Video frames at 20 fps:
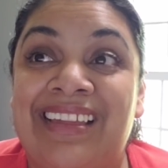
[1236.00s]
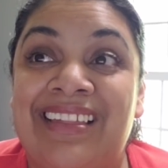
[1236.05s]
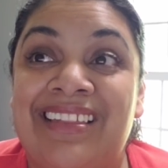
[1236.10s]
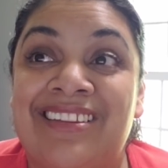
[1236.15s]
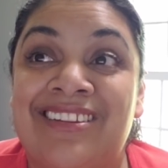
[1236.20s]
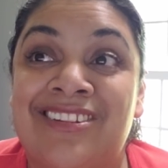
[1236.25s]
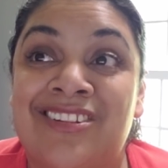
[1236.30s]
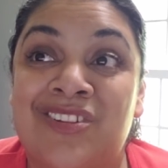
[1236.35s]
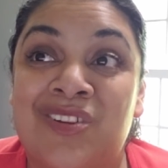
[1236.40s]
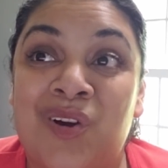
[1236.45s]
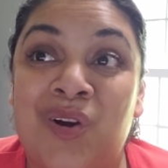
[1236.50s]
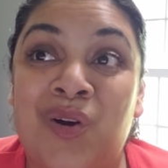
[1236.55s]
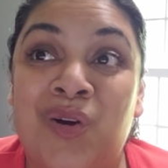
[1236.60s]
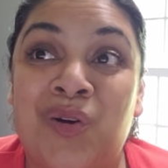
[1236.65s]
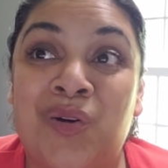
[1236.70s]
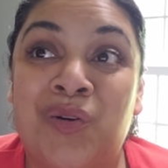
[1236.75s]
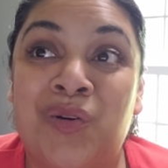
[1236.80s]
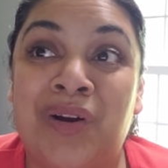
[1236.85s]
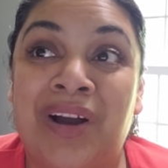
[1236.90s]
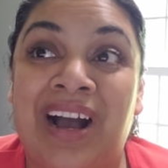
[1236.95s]

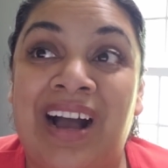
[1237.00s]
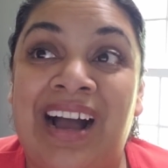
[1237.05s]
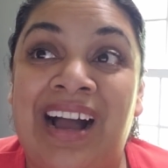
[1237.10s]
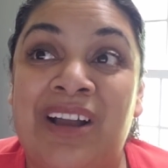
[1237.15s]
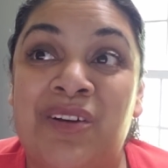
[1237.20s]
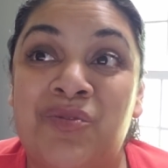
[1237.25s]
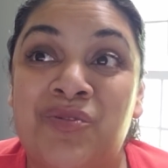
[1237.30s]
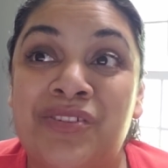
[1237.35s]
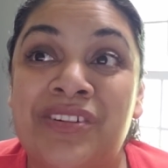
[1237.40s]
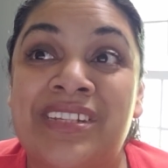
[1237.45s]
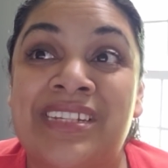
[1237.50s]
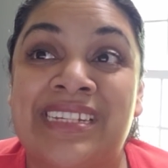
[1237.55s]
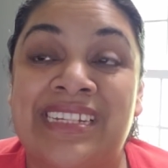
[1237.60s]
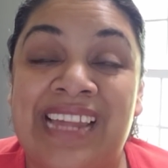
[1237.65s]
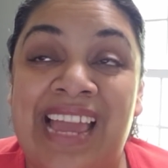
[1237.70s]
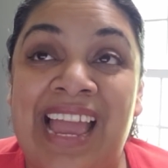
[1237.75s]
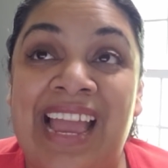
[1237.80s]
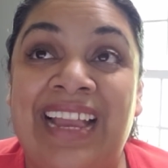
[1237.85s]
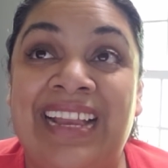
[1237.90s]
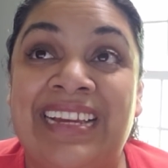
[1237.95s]
So I will
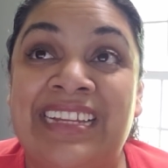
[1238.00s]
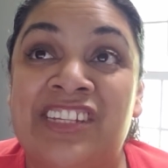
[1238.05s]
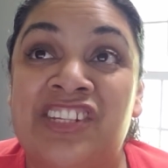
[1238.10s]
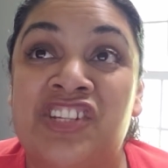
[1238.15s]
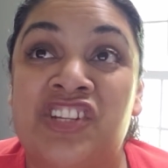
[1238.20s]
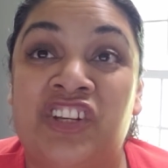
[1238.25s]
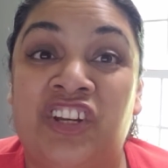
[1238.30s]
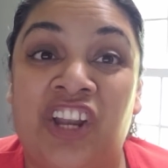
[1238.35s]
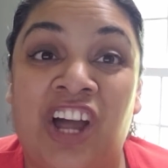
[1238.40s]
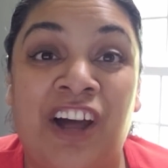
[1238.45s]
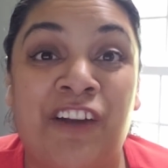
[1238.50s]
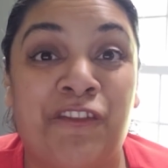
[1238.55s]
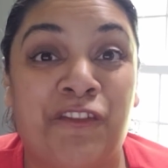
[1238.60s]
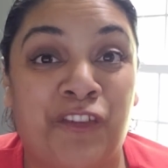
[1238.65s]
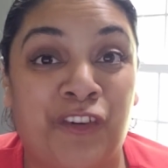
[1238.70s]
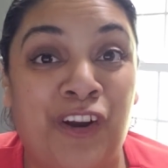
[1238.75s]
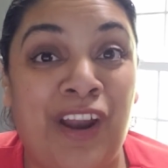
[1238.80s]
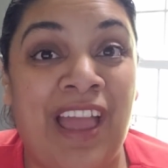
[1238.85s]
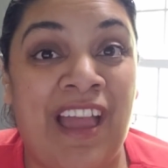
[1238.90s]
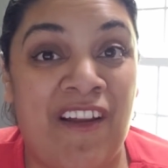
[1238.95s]
say it's not
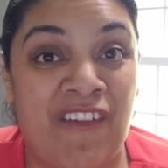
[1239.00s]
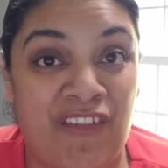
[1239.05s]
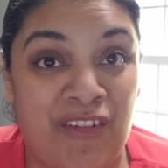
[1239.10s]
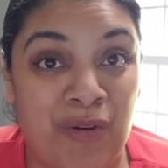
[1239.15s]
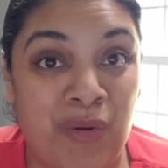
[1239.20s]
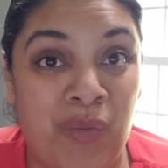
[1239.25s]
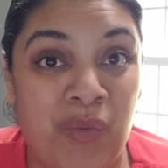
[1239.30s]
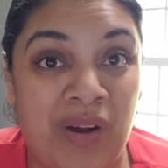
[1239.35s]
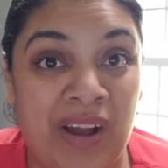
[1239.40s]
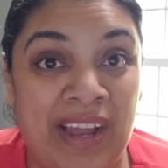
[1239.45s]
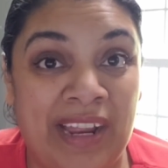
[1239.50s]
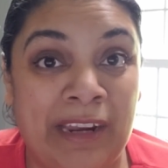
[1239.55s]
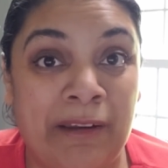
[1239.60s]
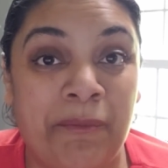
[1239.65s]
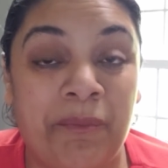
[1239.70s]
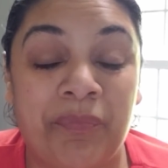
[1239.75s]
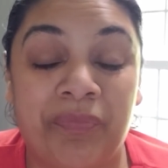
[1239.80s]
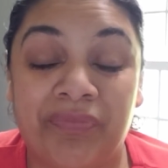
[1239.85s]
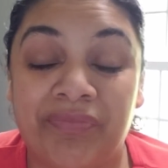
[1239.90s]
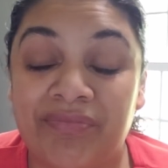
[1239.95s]
for everyone,
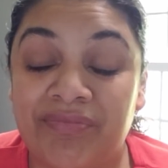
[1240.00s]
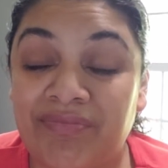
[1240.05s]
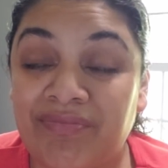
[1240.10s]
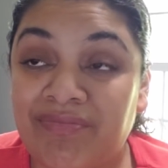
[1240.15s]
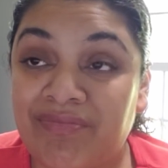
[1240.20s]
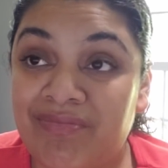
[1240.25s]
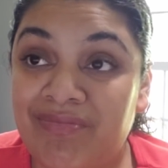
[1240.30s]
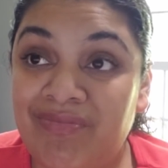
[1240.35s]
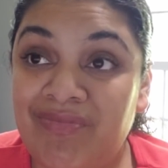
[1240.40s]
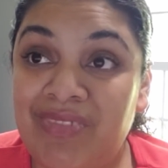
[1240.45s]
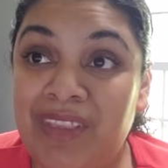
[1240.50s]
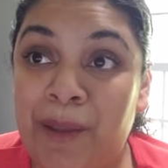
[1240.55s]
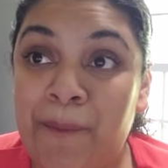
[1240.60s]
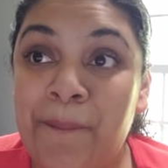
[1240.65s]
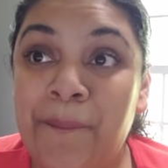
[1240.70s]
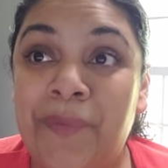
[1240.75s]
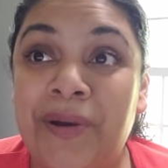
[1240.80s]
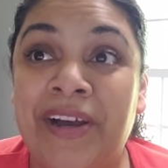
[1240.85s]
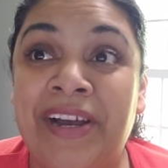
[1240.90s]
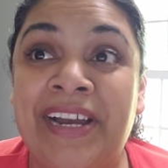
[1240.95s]

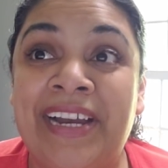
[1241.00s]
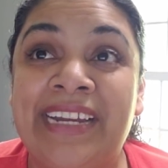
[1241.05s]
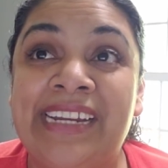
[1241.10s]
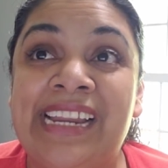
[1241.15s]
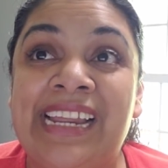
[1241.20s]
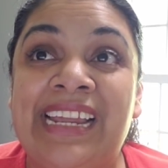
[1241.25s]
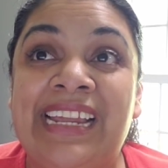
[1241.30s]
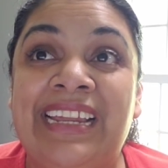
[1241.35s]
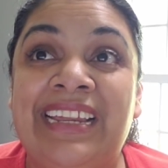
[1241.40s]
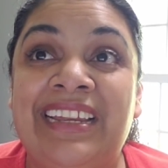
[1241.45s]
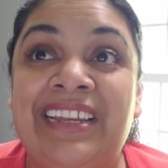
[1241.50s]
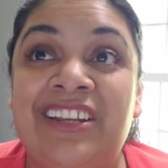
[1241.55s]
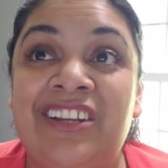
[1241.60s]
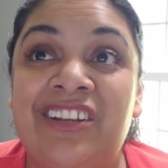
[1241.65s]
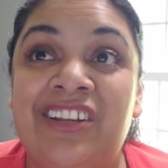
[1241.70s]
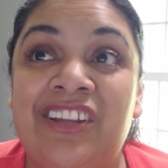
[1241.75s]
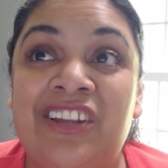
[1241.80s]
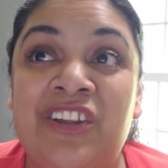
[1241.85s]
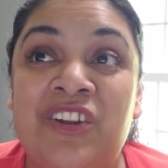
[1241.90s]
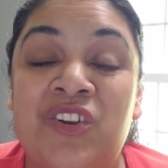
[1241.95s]
but
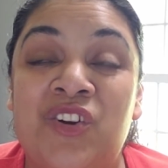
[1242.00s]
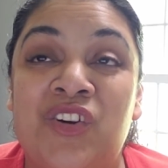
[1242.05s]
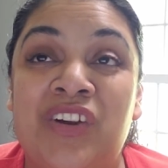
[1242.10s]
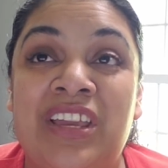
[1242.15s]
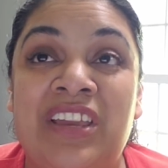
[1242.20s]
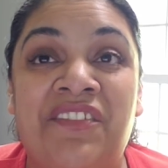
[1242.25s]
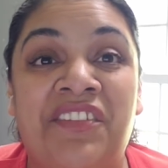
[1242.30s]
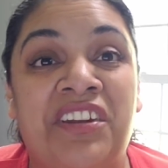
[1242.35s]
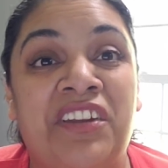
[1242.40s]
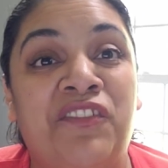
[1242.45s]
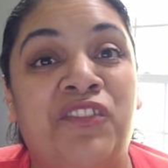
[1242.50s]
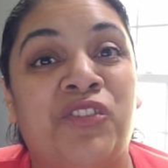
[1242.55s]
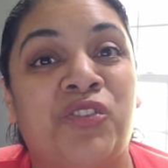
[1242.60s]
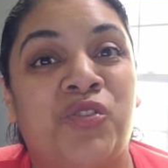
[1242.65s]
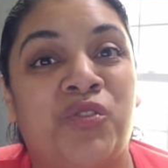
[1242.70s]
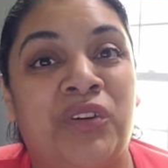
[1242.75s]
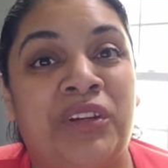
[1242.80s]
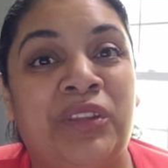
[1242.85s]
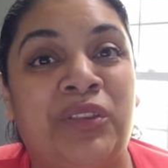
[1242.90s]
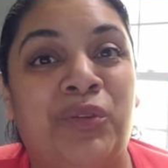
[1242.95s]
even if you're
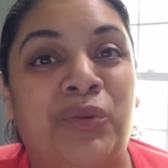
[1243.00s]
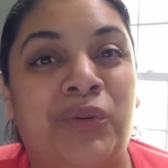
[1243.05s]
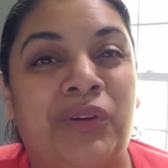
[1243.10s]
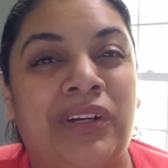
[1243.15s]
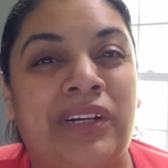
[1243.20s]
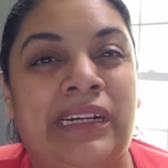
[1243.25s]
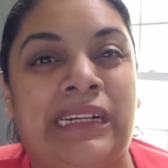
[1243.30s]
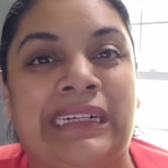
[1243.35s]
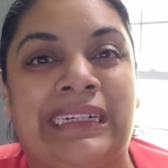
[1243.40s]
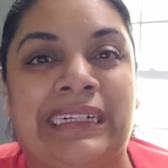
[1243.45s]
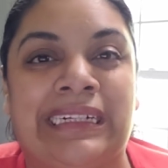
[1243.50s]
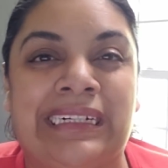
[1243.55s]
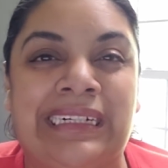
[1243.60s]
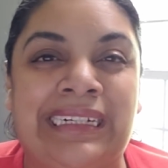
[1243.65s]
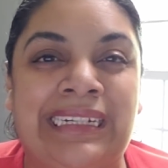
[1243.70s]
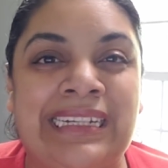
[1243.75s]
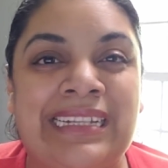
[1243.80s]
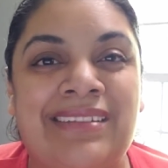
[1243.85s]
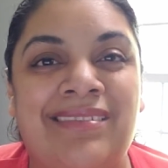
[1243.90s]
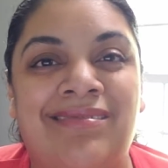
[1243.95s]
going through
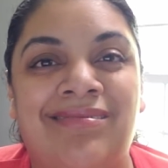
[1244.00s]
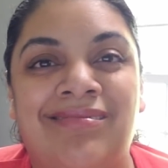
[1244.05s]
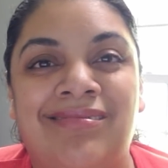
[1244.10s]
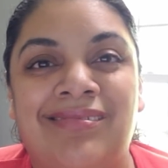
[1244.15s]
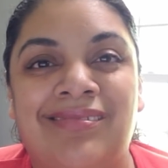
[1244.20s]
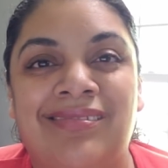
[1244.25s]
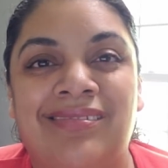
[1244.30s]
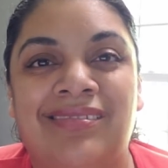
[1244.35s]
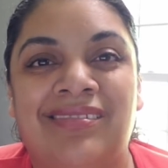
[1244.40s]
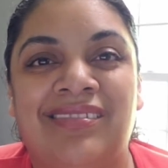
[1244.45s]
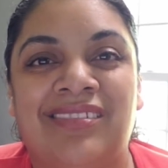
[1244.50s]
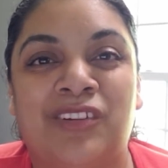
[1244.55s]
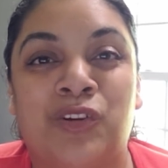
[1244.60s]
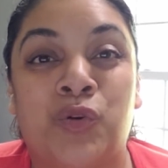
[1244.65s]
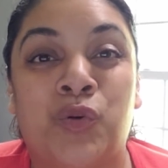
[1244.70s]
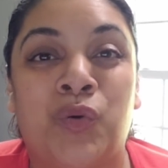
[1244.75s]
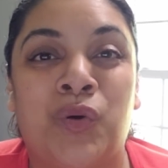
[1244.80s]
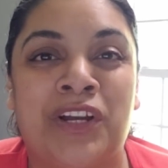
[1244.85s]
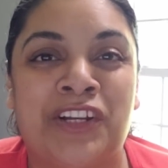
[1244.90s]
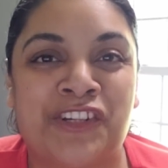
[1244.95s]
a
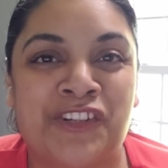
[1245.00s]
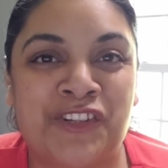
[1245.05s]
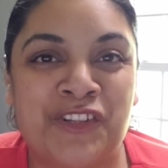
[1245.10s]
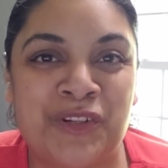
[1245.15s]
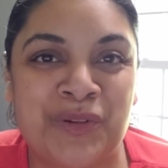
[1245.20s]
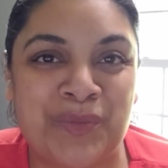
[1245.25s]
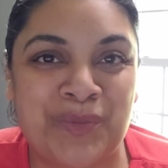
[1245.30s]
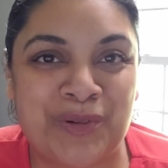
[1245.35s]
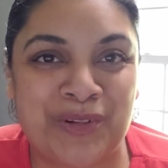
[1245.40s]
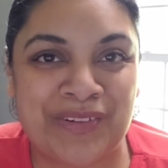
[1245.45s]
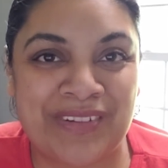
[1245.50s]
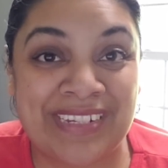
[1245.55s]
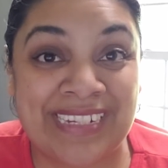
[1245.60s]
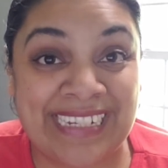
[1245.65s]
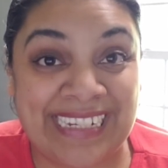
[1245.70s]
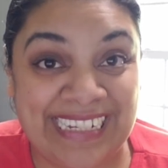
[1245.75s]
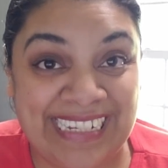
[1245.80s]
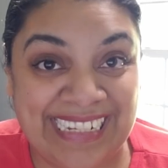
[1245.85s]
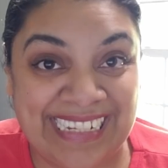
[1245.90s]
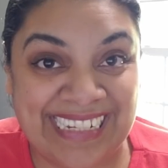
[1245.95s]
questionable
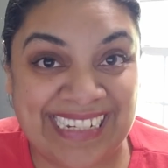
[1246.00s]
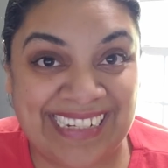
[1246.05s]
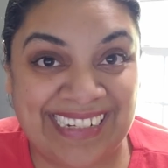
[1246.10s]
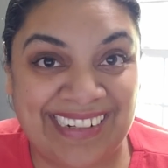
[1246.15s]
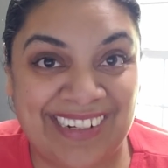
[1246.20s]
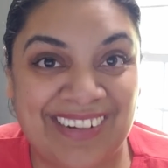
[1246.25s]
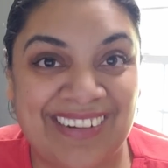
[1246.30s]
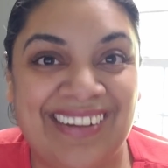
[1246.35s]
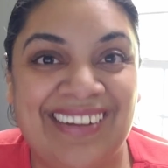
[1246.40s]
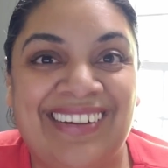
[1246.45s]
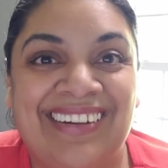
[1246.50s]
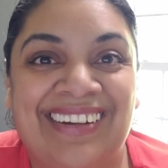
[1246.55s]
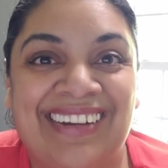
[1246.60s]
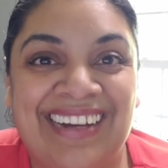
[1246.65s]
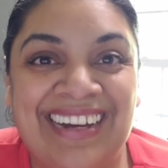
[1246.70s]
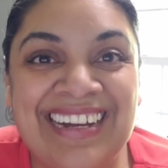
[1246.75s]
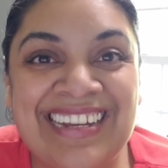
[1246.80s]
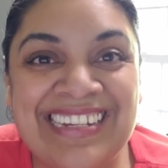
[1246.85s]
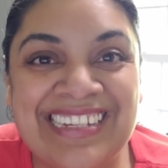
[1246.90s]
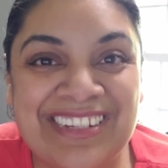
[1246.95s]
season,
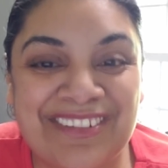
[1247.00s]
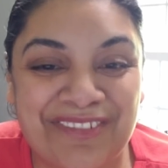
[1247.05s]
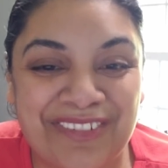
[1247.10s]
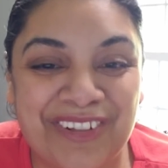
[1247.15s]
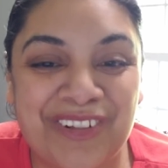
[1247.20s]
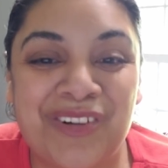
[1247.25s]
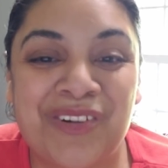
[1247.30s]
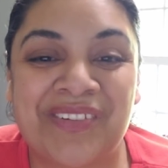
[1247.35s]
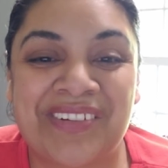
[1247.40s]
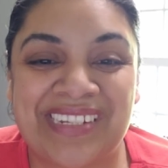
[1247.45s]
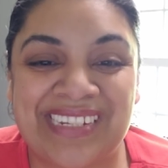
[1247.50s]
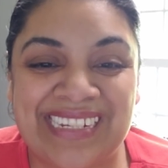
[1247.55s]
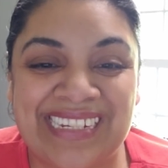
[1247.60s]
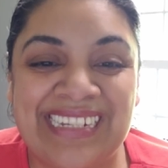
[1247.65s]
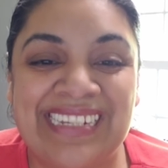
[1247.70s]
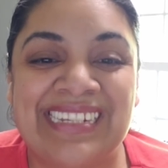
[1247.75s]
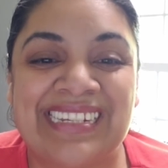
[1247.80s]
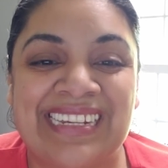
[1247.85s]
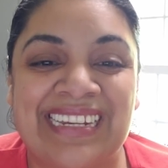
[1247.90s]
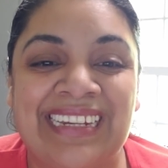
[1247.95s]
a difficult
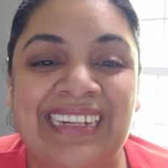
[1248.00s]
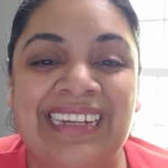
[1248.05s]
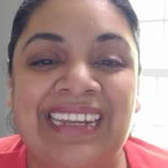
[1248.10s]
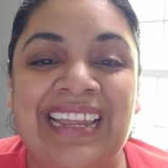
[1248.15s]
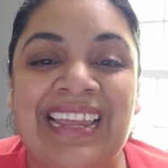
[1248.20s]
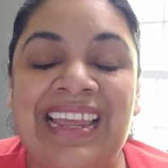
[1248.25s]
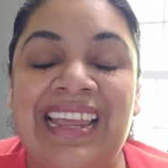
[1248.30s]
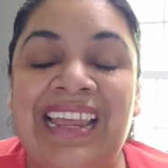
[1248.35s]
season,